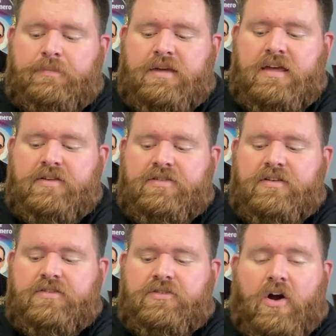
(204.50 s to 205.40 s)
He's
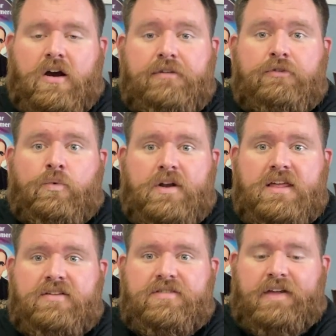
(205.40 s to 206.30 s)
sorry for what
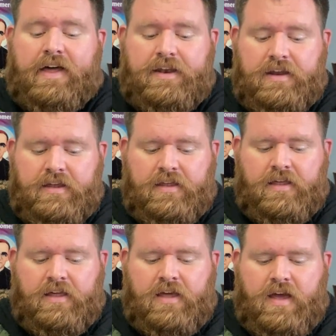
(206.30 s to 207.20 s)
he's done.
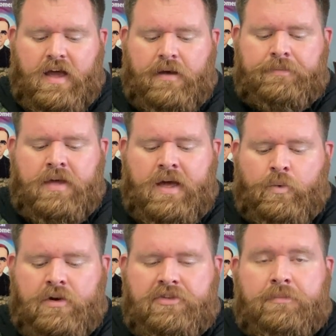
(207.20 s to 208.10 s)

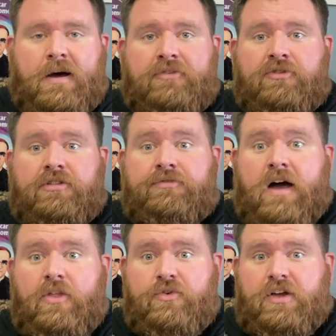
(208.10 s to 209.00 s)
What does the posture of the
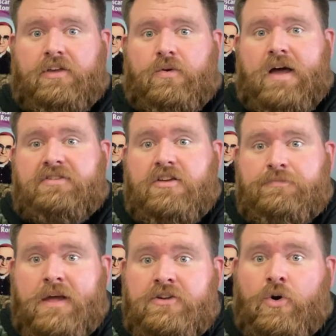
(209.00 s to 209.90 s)
father tell you as he's
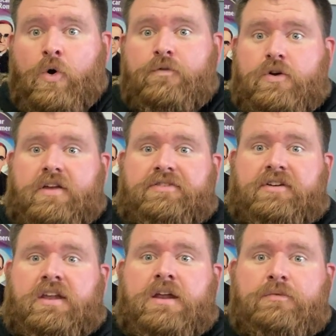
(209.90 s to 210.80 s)
bent over his
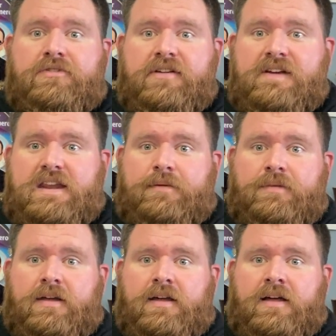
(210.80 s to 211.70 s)
son and receiving him?
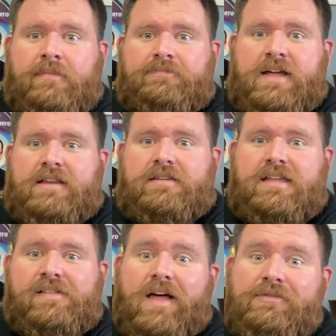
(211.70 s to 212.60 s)
That
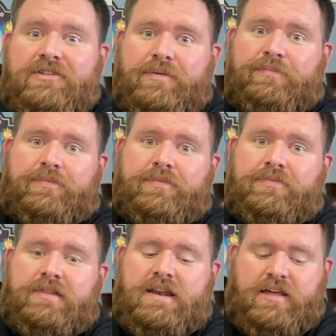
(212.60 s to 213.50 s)
he loves him,
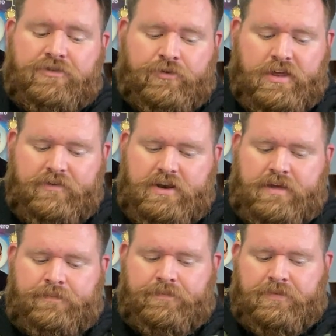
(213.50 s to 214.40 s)
that he has forgiven him.